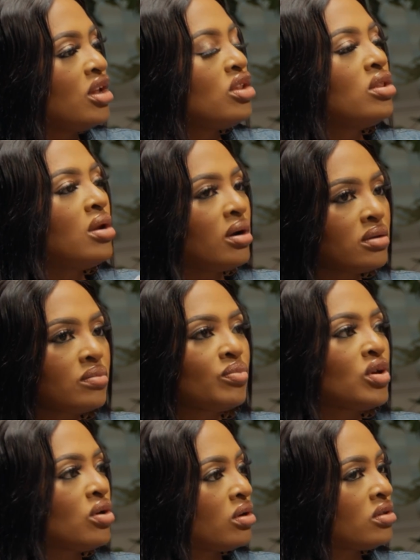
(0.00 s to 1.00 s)
Not
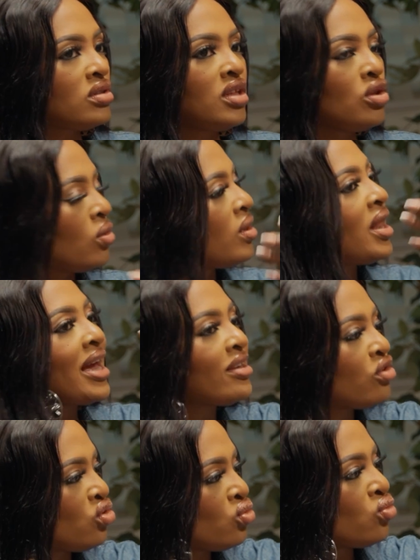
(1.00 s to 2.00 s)
because they don't
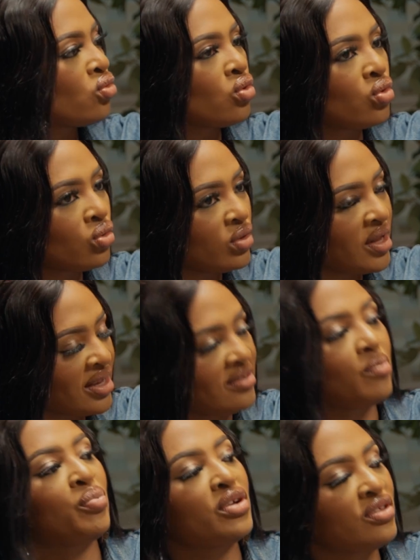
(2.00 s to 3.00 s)
like you or that's
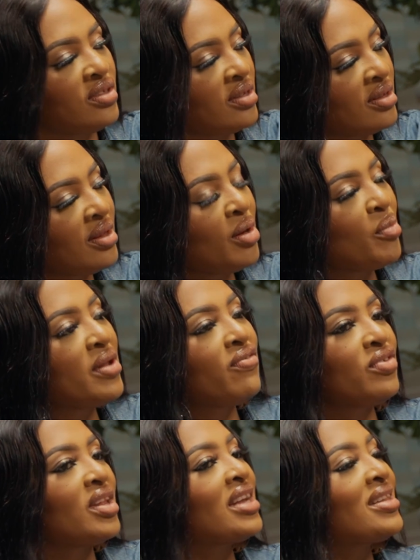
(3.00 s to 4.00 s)
the person, but they
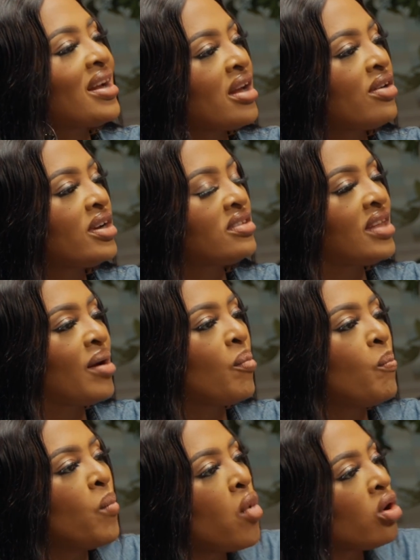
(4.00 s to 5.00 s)
feel like that character
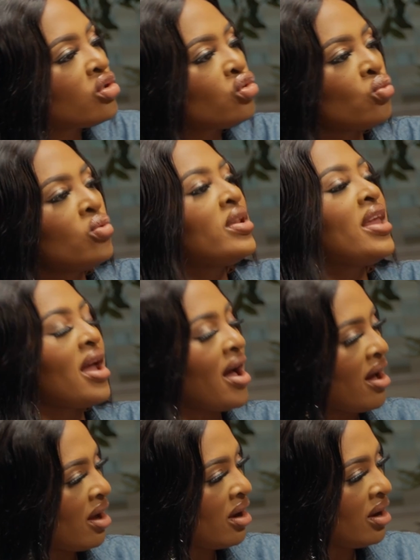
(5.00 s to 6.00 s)
mocks who they
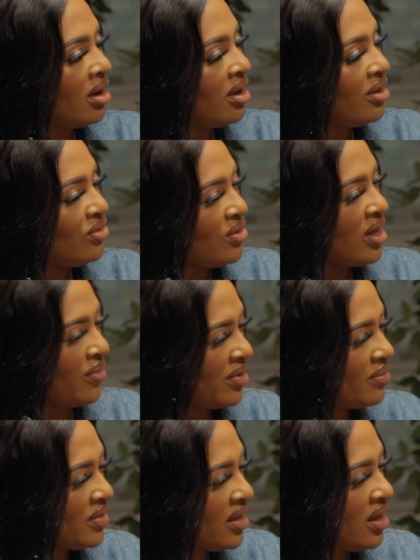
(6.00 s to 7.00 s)
are. You get what
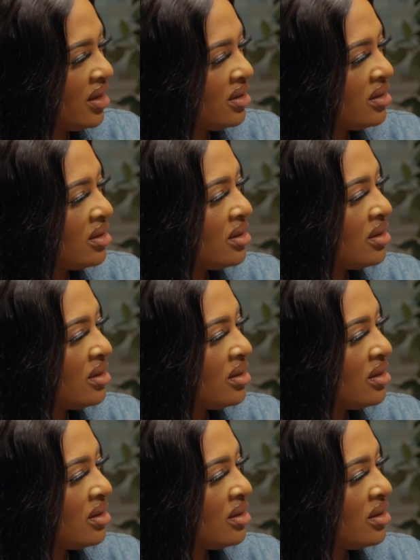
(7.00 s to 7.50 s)
I'm saying?